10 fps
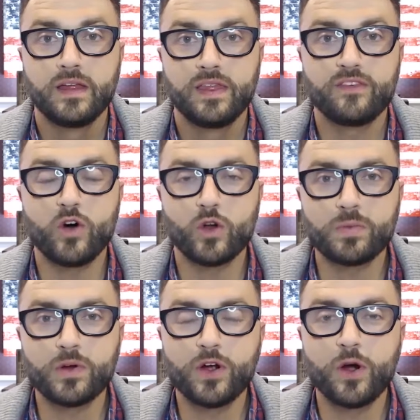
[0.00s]
The
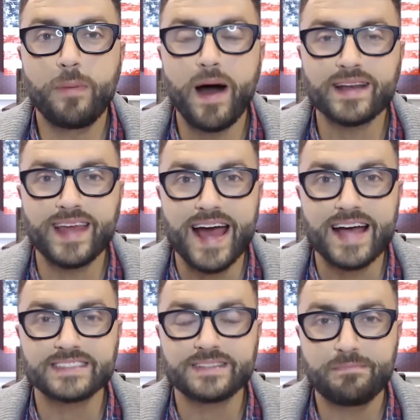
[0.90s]
Vulnerable Hero
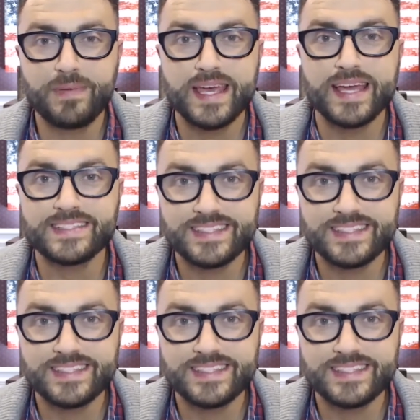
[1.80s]
podcast begins